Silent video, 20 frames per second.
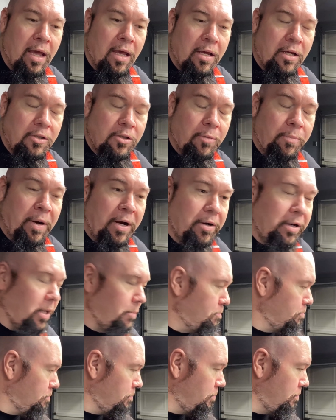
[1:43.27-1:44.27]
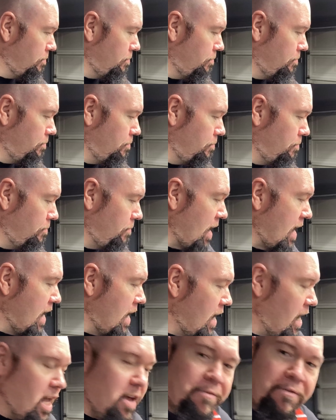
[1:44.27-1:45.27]
So apparently,
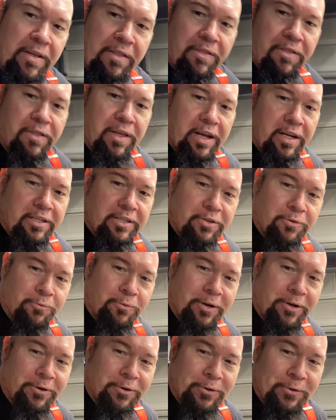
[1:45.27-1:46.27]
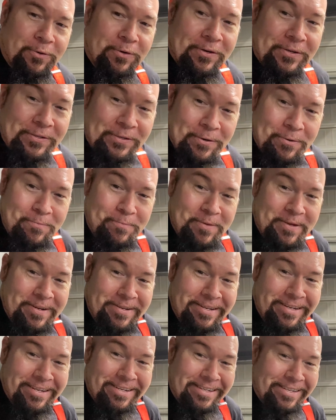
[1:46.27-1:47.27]
if it thinks the rear door is
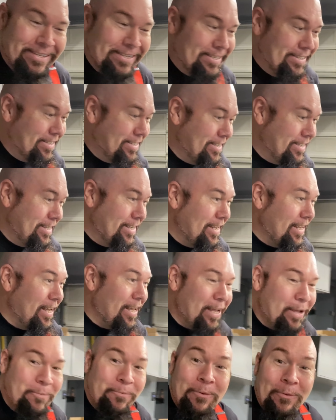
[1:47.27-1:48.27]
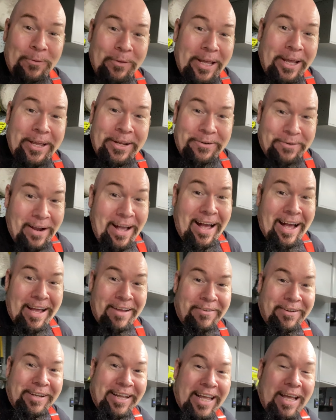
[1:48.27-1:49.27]
open, it won't let you
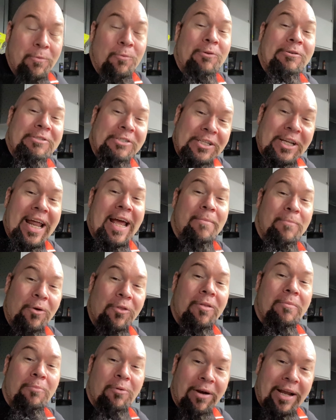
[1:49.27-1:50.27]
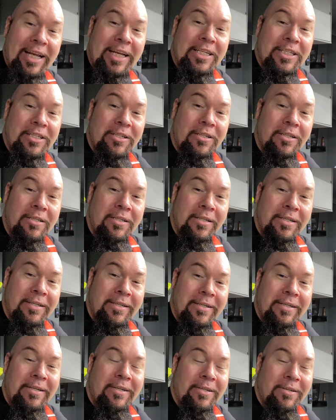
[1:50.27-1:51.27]
drive. It will slam on the brakes
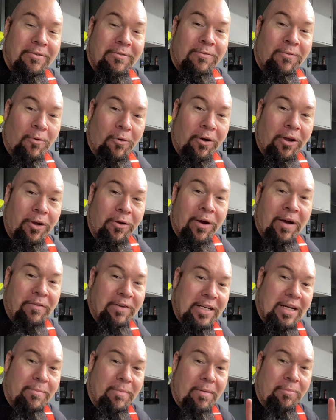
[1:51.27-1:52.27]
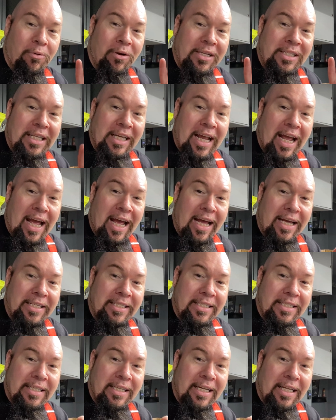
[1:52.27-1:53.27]
for you. Every time I press the
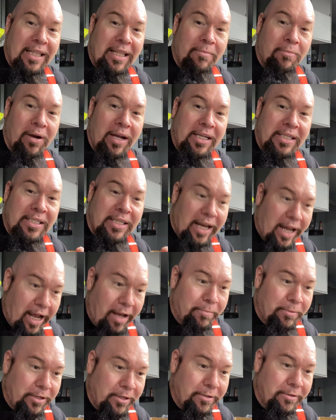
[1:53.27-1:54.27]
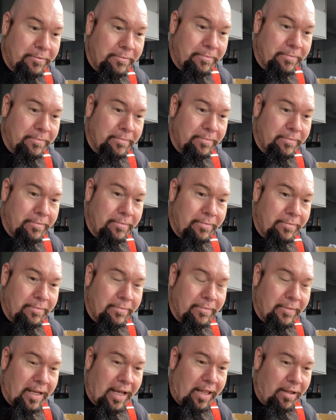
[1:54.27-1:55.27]
gas, the brakes slammed.
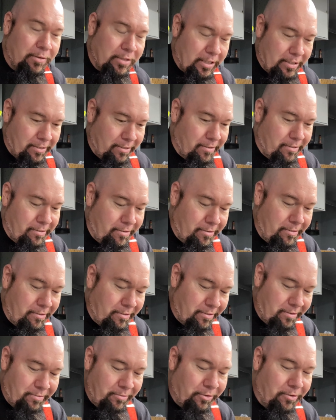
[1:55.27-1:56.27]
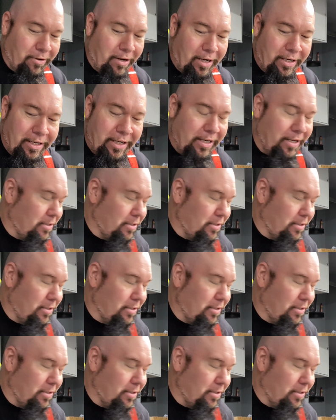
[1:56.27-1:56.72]
And there was like grinding. I